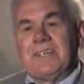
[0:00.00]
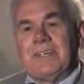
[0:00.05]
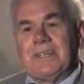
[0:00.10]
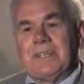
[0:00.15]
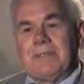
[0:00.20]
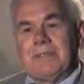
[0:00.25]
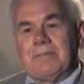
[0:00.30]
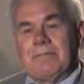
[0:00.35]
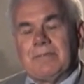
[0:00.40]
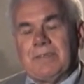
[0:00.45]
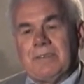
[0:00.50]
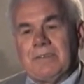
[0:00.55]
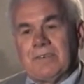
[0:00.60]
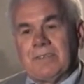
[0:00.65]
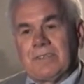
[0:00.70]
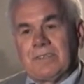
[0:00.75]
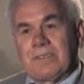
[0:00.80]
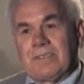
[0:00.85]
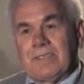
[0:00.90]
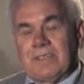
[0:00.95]
and we
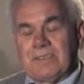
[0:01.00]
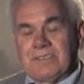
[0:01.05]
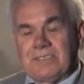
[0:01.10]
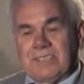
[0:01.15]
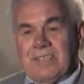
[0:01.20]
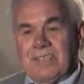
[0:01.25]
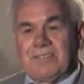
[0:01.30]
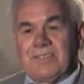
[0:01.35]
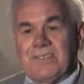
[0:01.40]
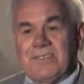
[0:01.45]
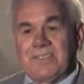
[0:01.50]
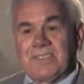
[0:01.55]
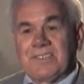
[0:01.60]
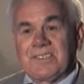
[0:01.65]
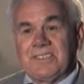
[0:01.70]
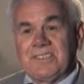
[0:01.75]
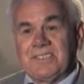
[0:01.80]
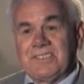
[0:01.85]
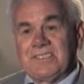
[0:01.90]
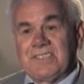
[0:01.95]
looked at several
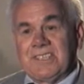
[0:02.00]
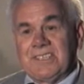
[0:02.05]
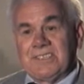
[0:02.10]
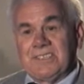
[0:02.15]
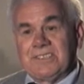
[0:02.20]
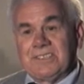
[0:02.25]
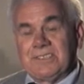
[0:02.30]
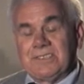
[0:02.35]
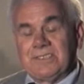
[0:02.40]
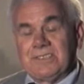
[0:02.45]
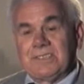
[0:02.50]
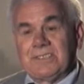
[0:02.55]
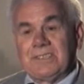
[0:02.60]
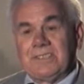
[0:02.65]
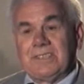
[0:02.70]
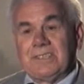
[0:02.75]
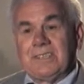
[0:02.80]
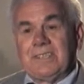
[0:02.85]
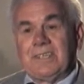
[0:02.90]
organizations,